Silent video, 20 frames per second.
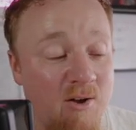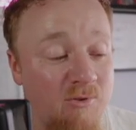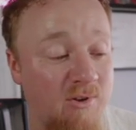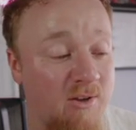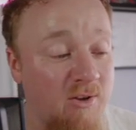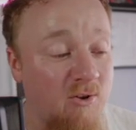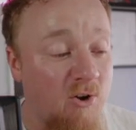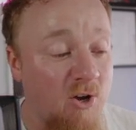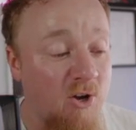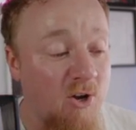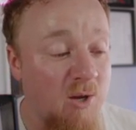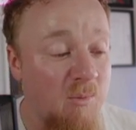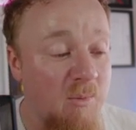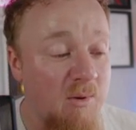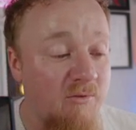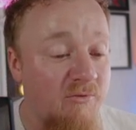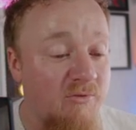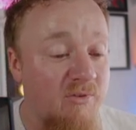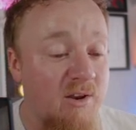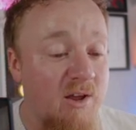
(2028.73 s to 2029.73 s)
on the
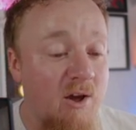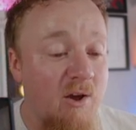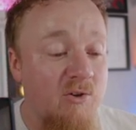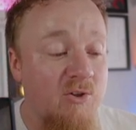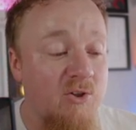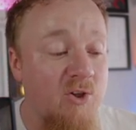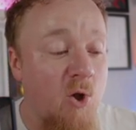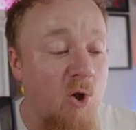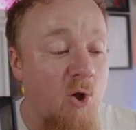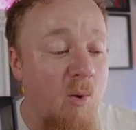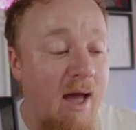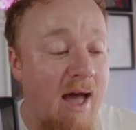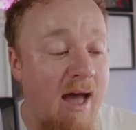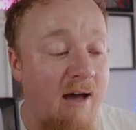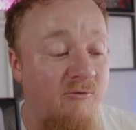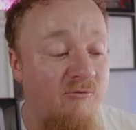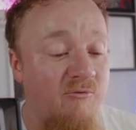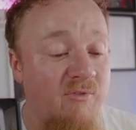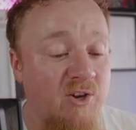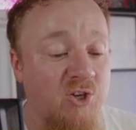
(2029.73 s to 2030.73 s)
document for those who
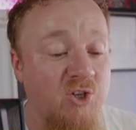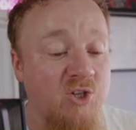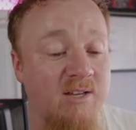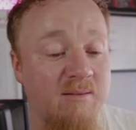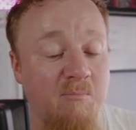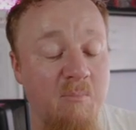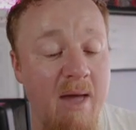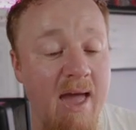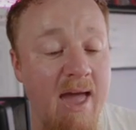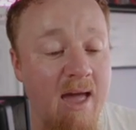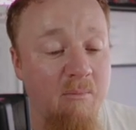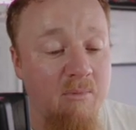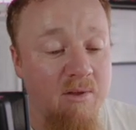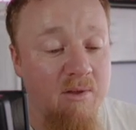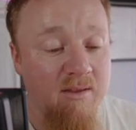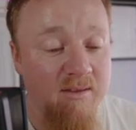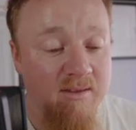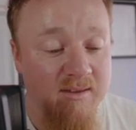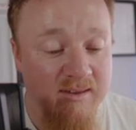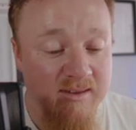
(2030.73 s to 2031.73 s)
have visual
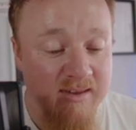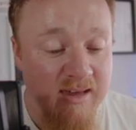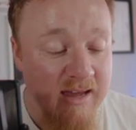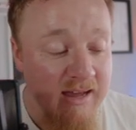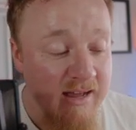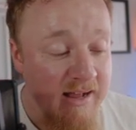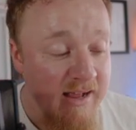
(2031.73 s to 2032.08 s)
impairments.